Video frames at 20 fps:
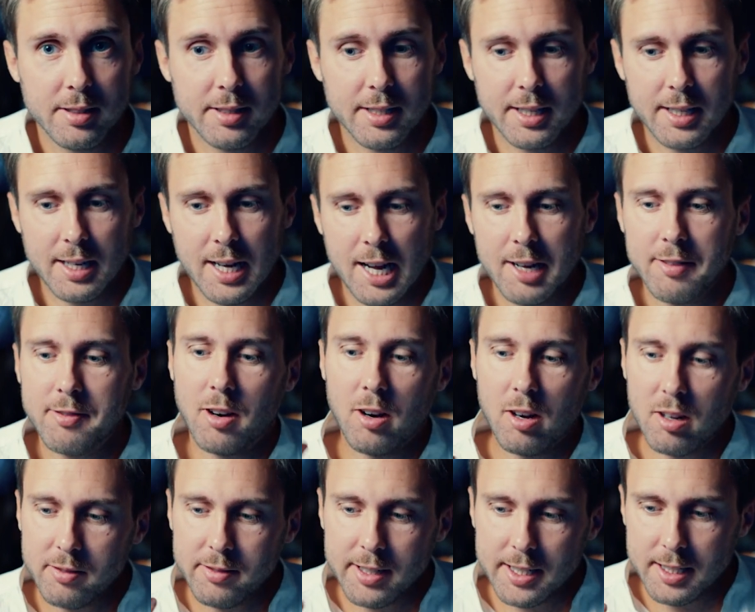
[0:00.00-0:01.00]
then I have
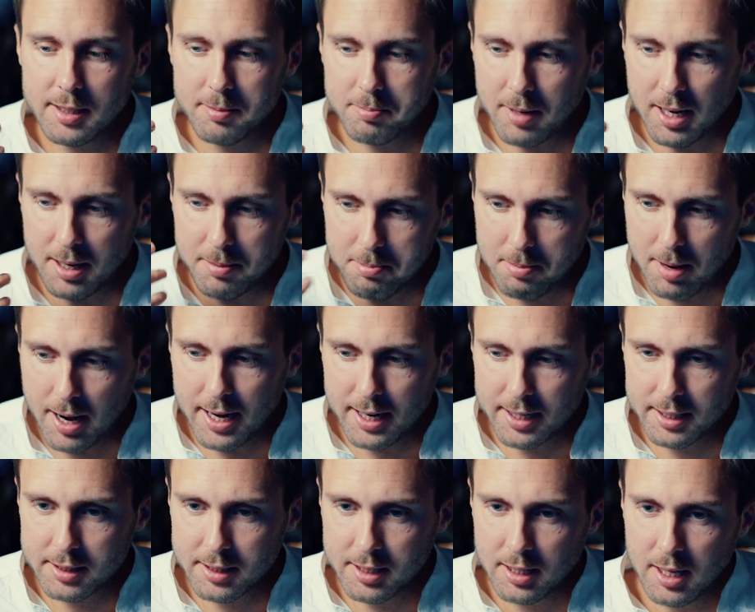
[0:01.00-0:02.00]
already in my
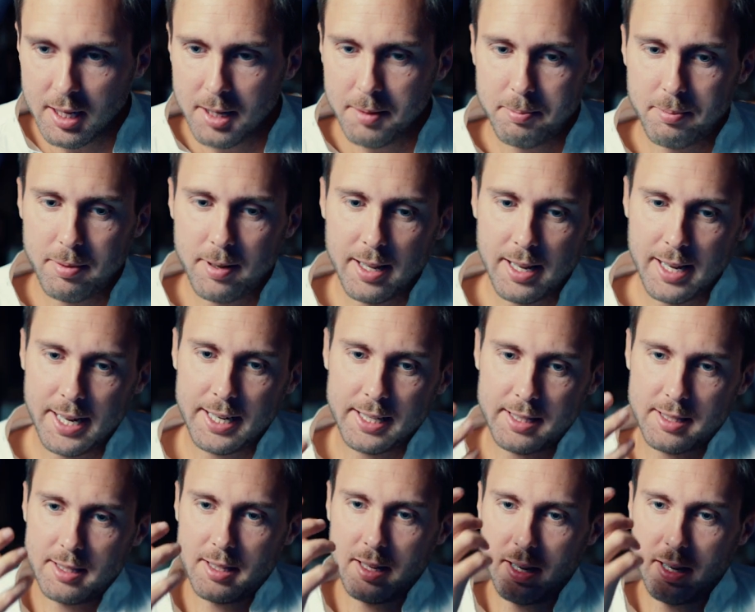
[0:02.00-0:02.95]
mind played